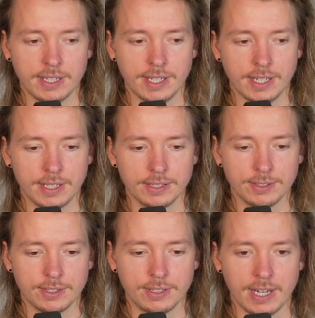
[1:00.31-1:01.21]
is
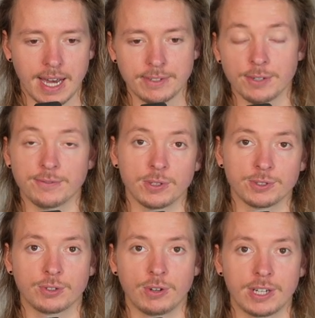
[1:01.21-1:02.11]
having your
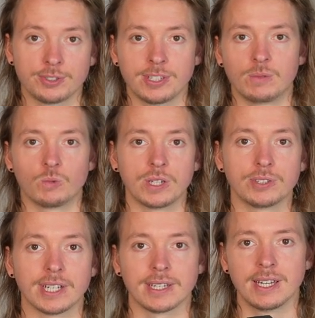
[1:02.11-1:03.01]
first crush and
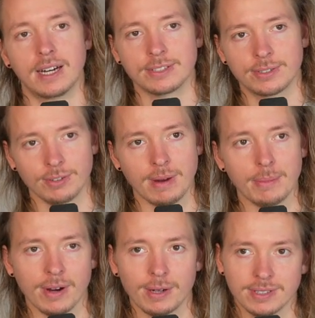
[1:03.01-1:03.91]
wheeling. I still
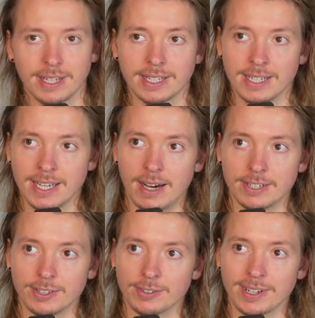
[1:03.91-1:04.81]
remember I was like, I
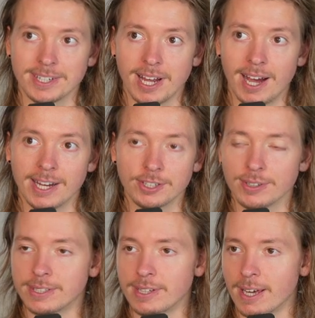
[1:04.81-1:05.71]
don't know, grade 9 or
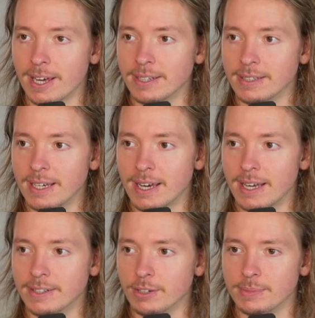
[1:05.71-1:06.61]
grade 10,
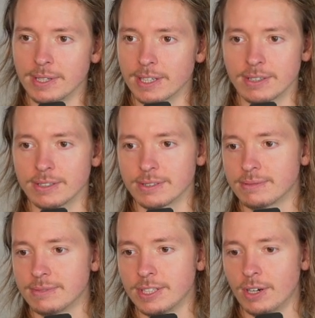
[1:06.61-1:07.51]
and there'd be like
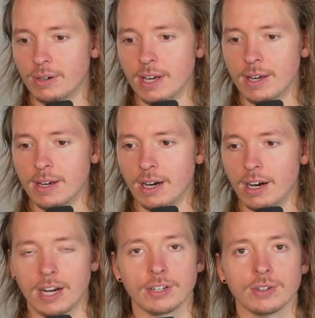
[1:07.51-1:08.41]
this, you know,
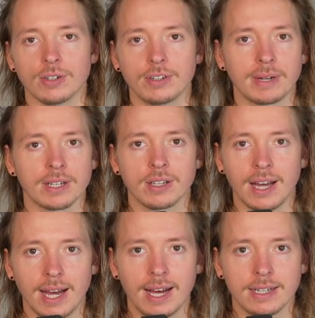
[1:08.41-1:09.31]
hot girl in my
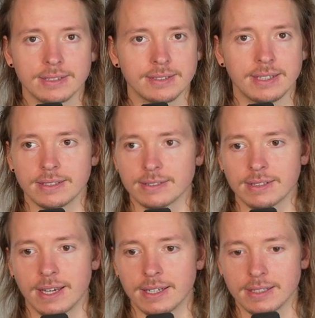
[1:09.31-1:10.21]
class that's
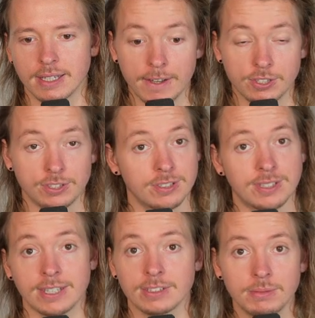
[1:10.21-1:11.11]
like, she sits
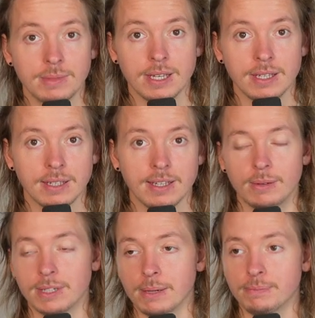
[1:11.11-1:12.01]
next to me
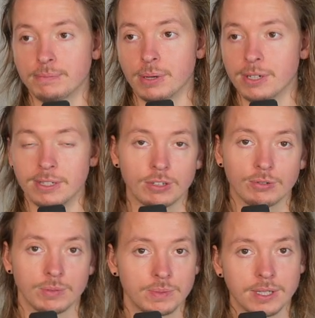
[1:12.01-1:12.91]
and we get put in a
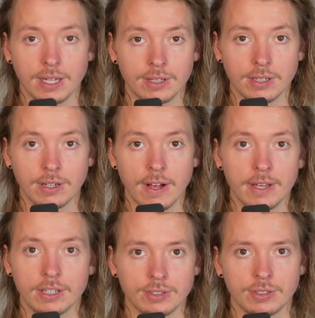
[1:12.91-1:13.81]
group together.
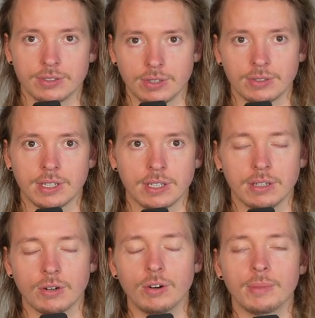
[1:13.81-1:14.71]
So you start thinking
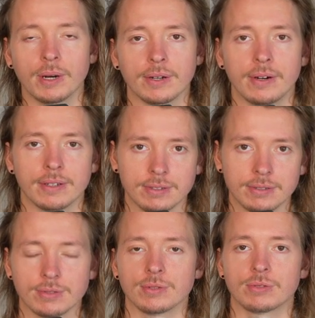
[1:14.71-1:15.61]
like, oh my God, like
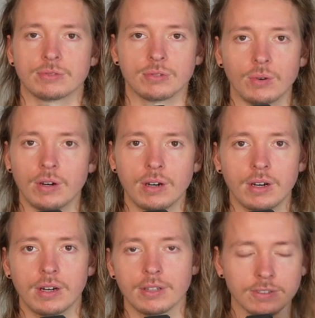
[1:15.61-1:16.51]
this girl's so
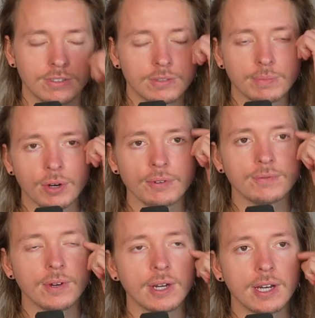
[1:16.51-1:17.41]
hot. Like she's
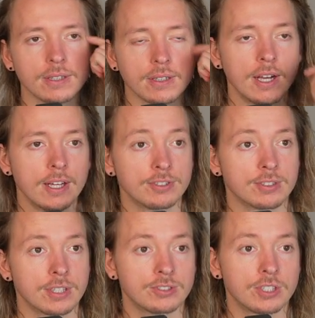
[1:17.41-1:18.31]
perfect. She
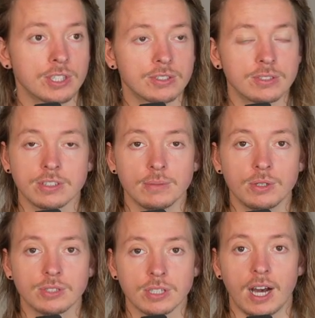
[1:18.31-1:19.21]
says she listens to
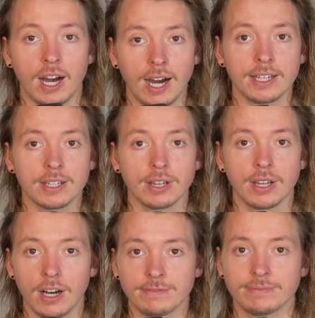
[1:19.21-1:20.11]
music. I
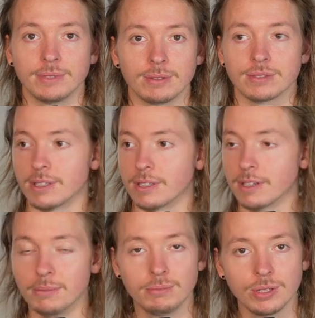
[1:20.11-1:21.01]
love music.
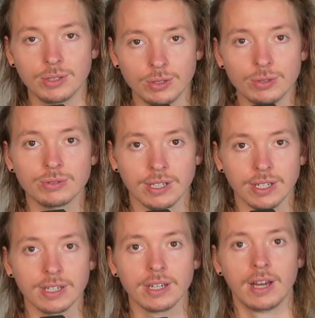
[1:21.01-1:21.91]

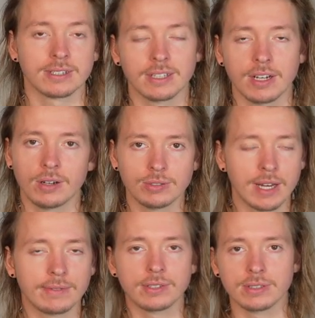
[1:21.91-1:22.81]
Music, you know, and you
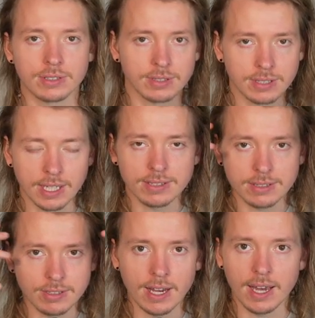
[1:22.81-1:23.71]
have all these little things in
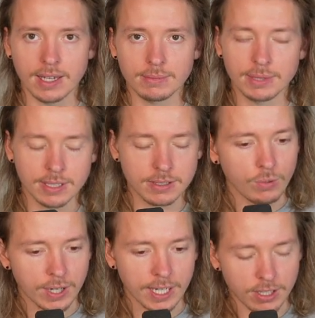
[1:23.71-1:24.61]
your head because
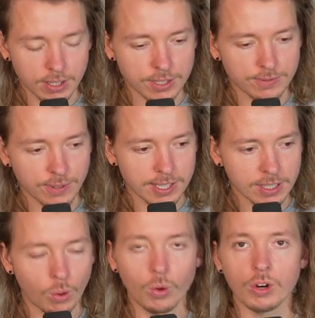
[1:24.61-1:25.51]
we're getting all these fucking
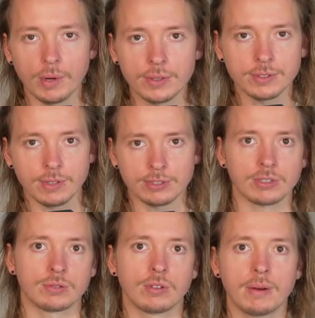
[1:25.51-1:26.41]
hormones rushing
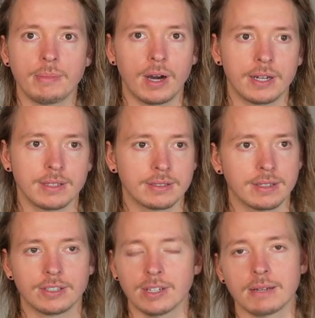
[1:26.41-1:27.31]
through our bodies.
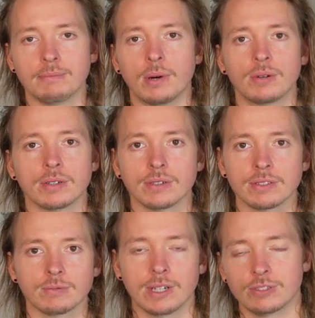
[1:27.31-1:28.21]
Like you're getting boners
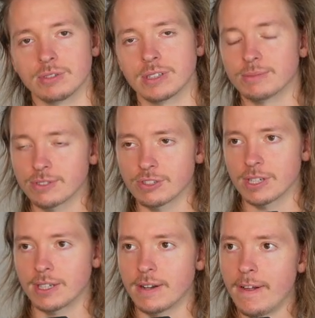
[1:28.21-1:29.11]
and wet dreams and
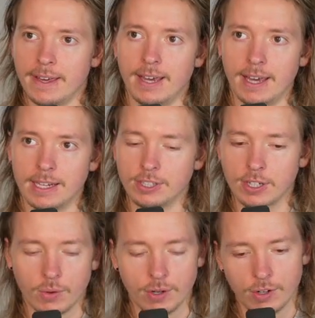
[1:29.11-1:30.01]
shit. And you
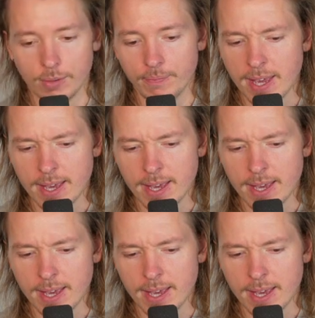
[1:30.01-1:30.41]
go home